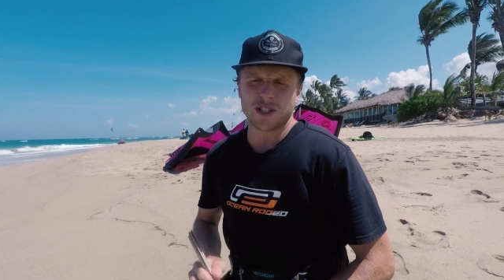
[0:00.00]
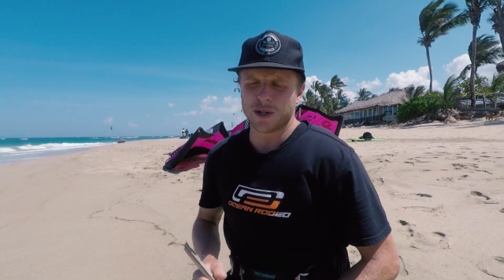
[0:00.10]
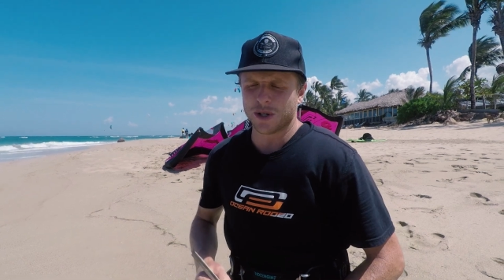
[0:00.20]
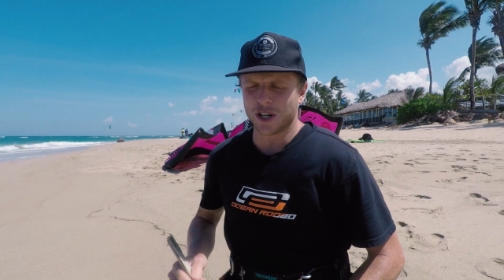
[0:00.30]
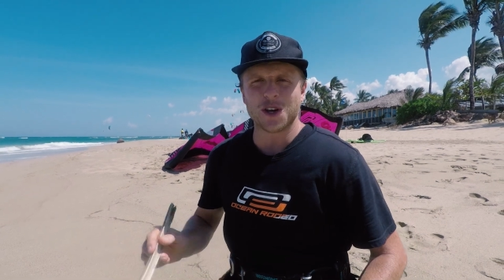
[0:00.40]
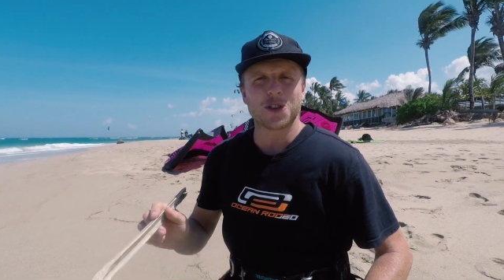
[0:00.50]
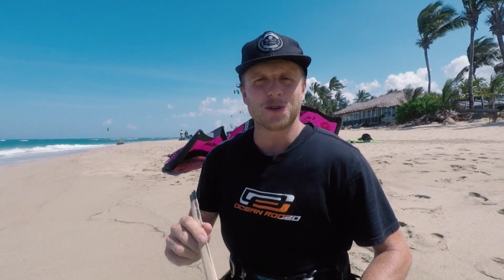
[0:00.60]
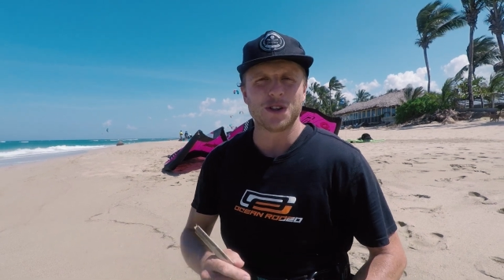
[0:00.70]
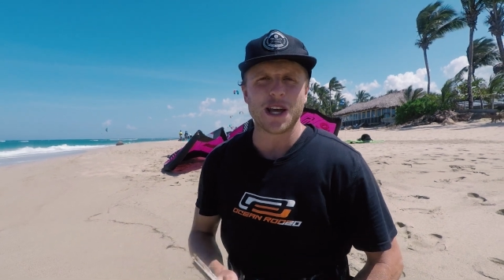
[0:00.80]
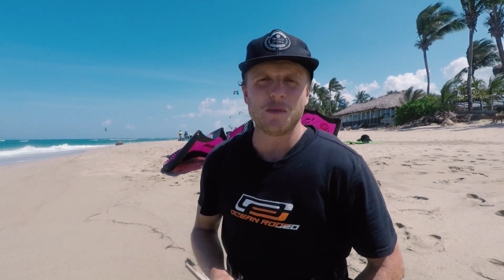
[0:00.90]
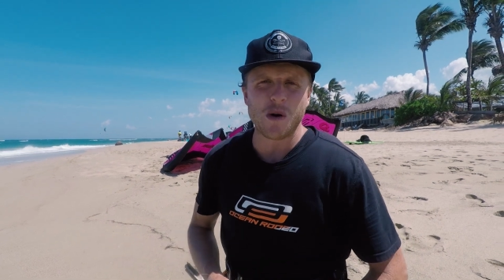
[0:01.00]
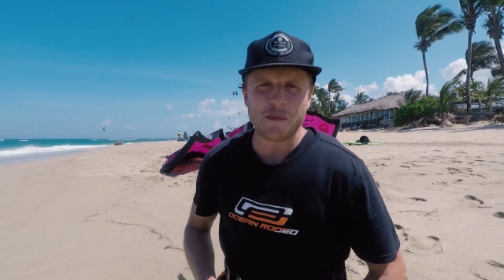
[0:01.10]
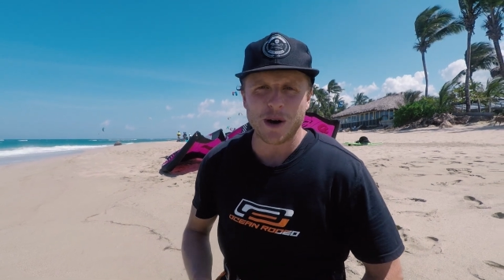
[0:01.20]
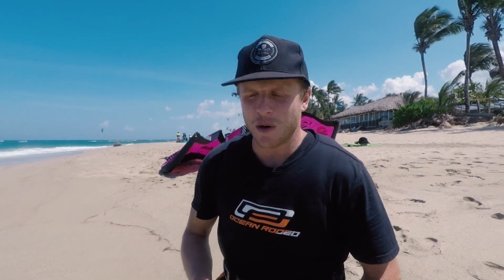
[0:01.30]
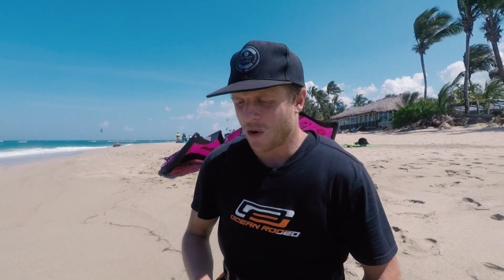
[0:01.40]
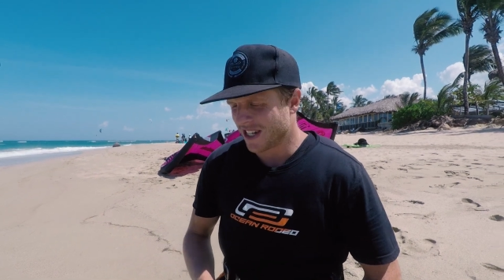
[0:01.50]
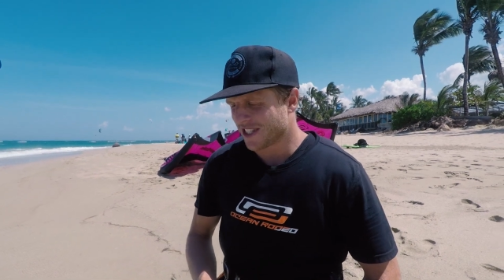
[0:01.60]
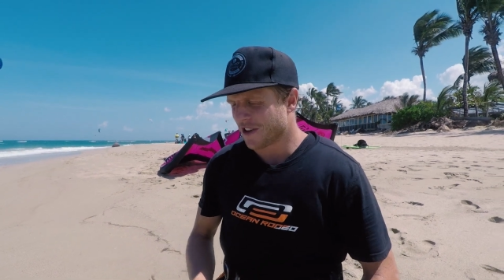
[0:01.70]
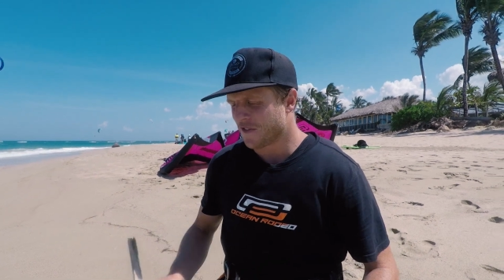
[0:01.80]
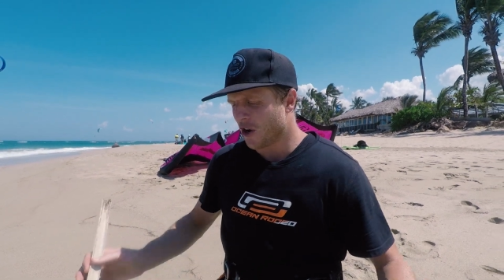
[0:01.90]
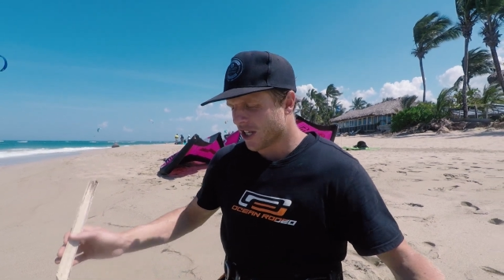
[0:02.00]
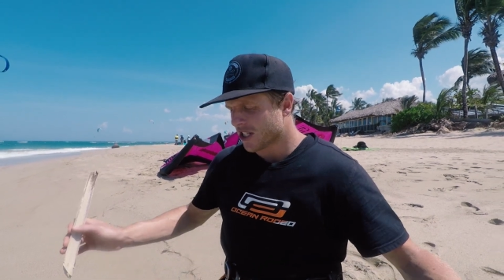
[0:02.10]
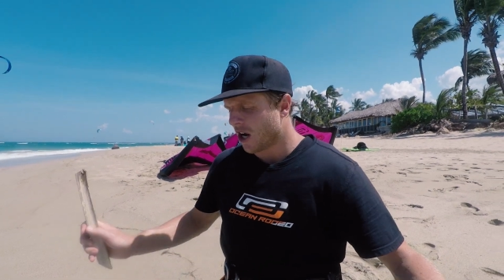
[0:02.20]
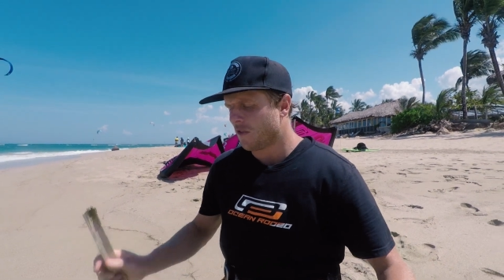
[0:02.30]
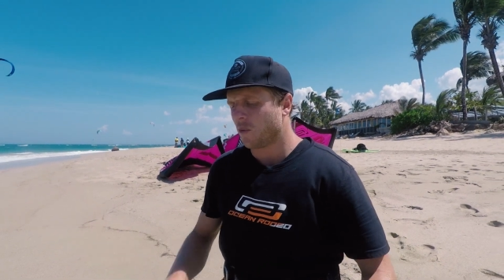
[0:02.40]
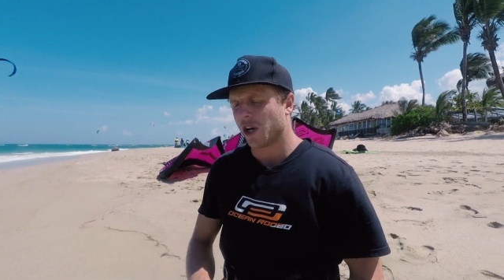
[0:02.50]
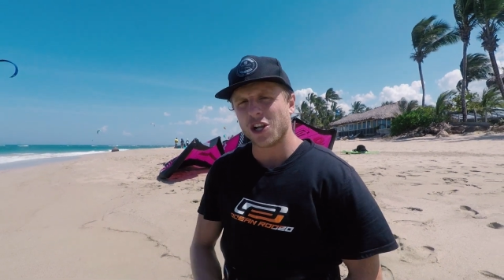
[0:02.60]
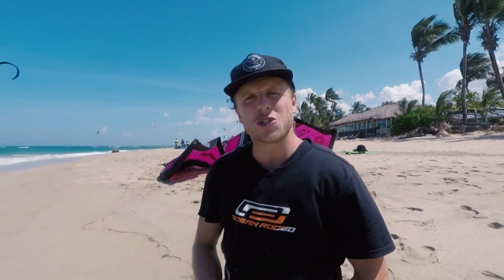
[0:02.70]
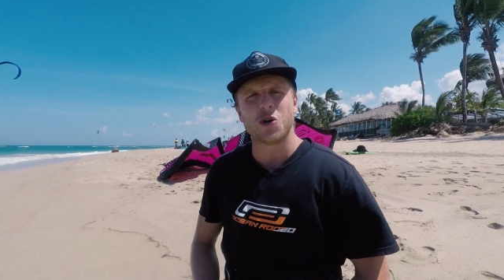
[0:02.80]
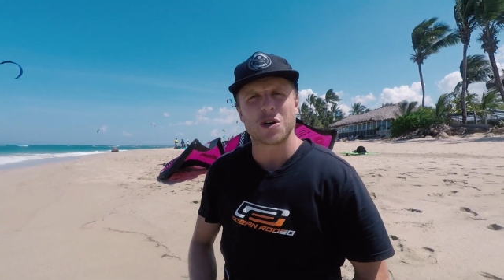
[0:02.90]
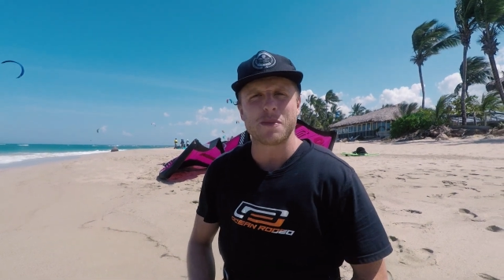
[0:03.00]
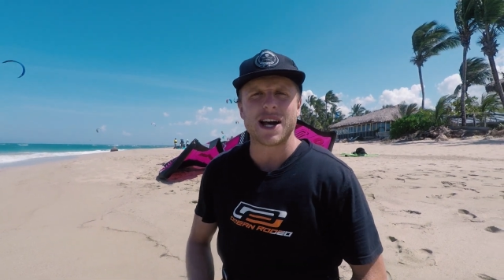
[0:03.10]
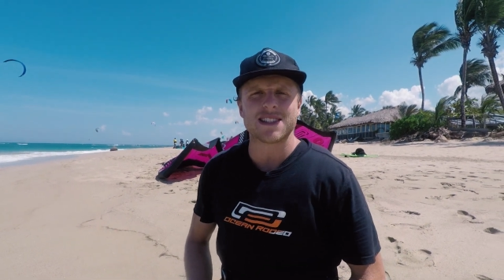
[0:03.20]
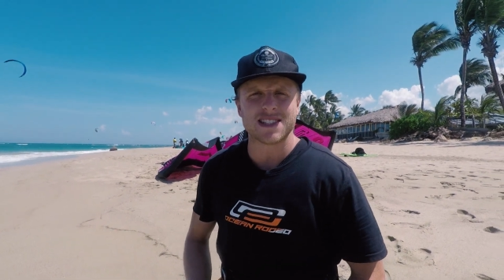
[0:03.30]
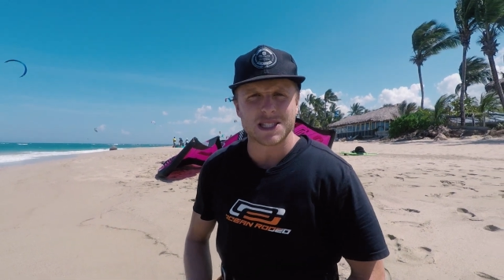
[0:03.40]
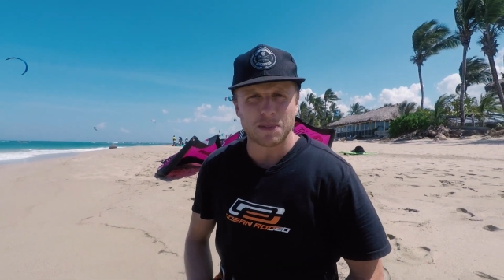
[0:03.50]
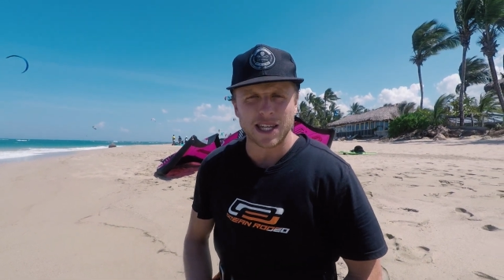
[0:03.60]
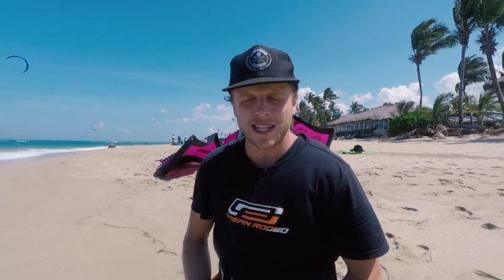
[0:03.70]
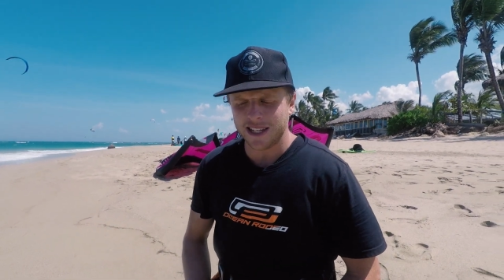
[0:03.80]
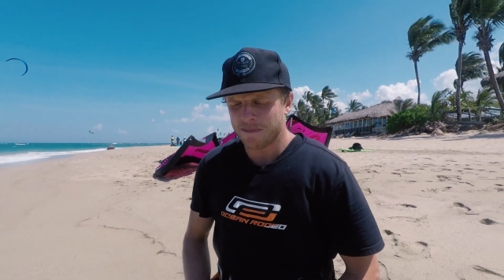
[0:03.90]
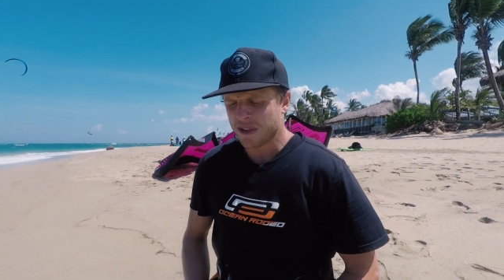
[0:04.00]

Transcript: So we're going to go through them one by one. So first off, we're going to talk about speed.